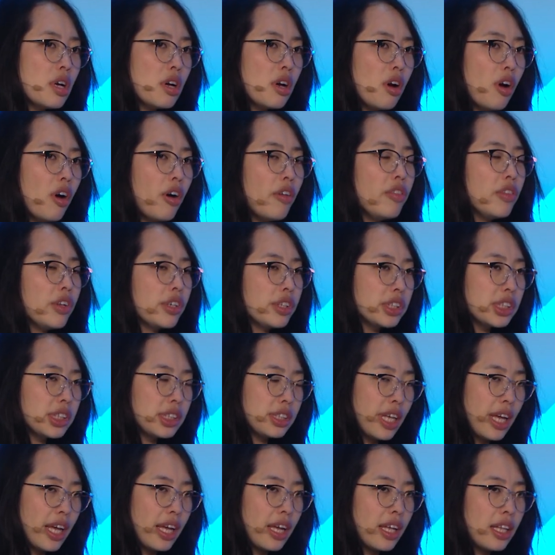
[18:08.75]

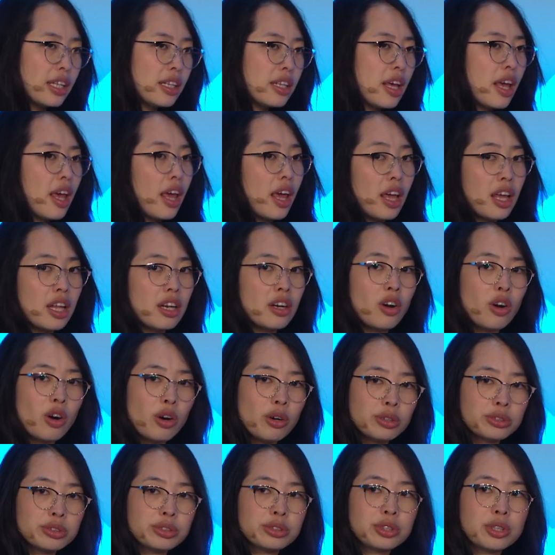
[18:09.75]
understand and
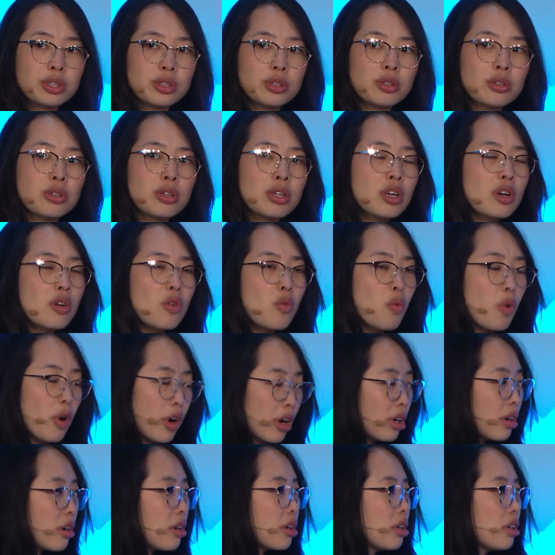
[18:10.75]
also
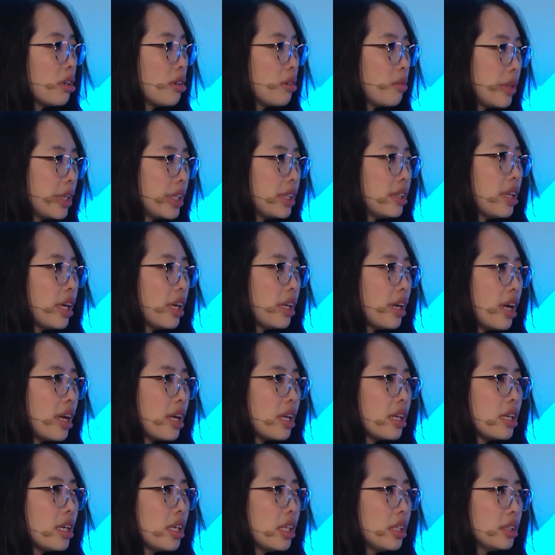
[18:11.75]
work with
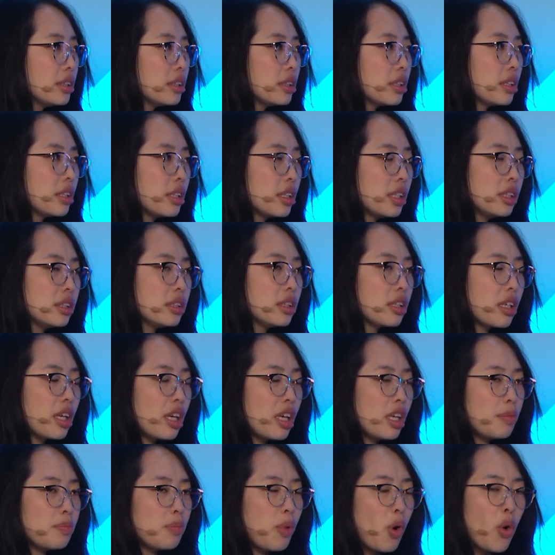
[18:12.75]
data is a
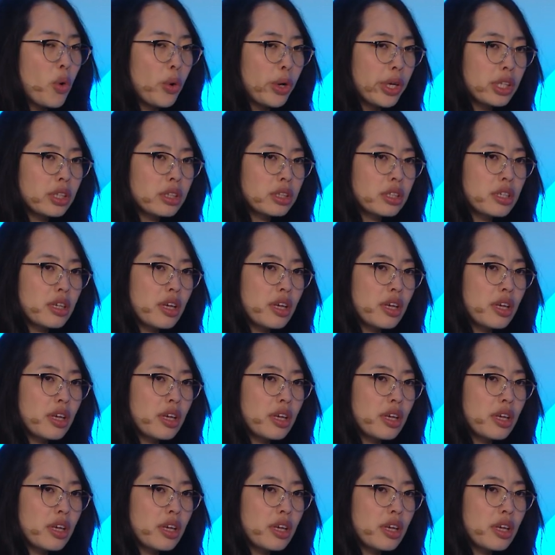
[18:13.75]
key point.